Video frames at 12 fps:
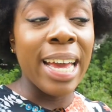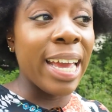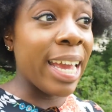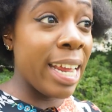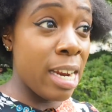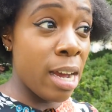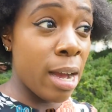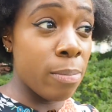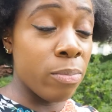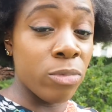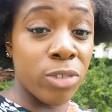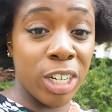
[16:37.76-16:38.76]
in
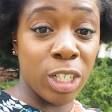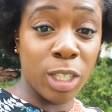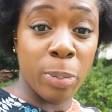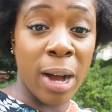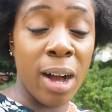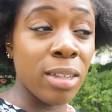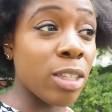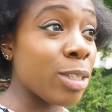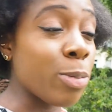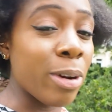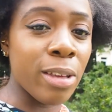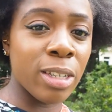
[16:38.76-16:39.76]
Regent's Park. So
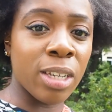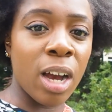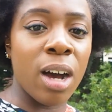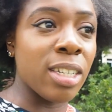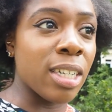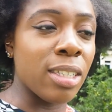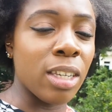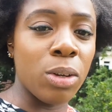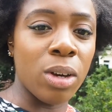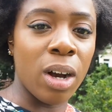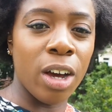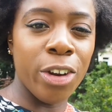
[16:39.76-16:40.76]
it's one of those gardens that
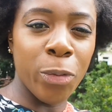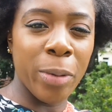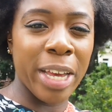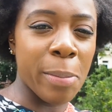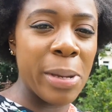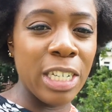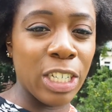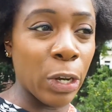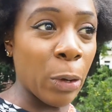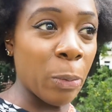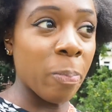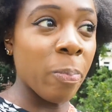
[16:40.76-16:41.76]
you can't normally come
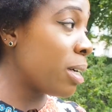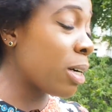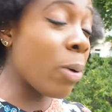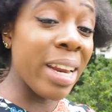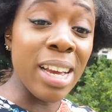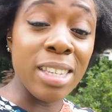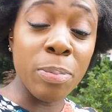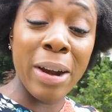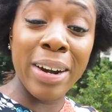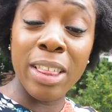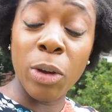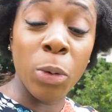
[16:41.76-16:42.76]
into. Quite nice,
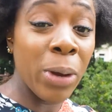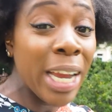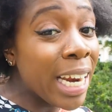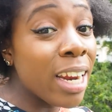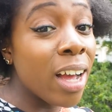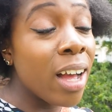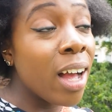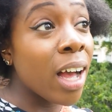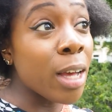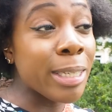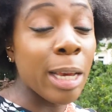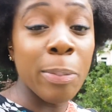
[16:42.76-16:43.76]
apparently the Queen
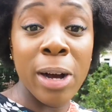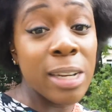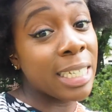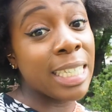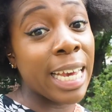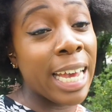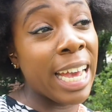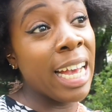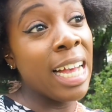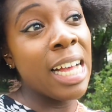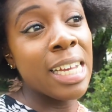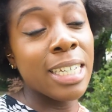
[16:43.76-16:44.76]
hosts her parties here.
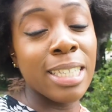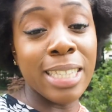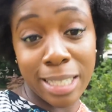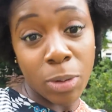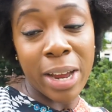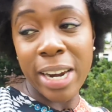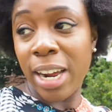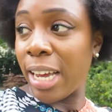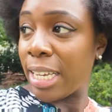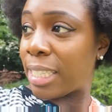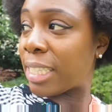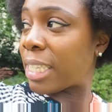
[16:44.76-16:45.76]
So that's quite
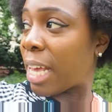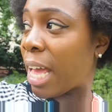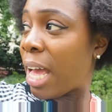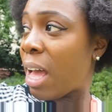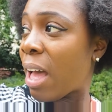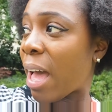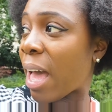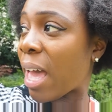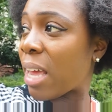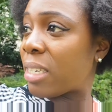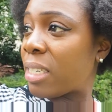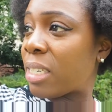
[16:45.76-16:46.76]
nice.
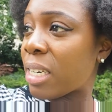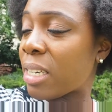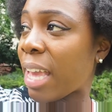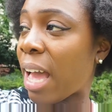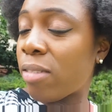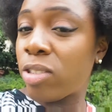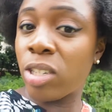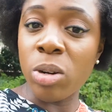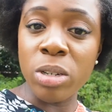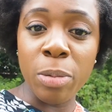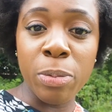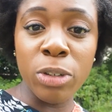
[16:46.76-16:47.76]
And yeah, I've
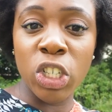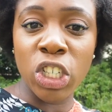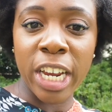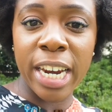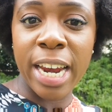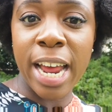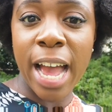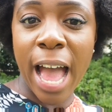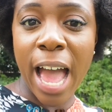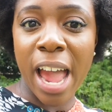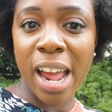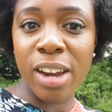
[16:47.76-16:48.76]
stocked up on gin
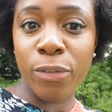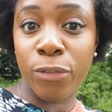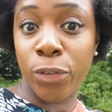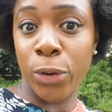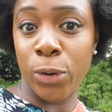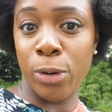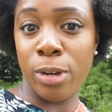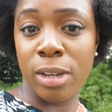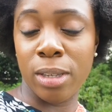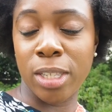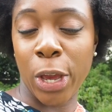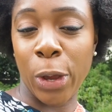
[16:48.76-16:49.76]
and food,
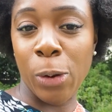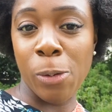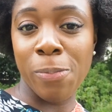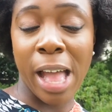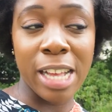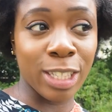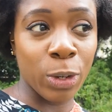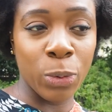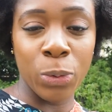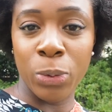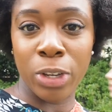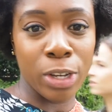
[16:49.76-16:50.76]
so it's
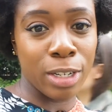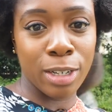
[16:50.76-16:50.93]
all good.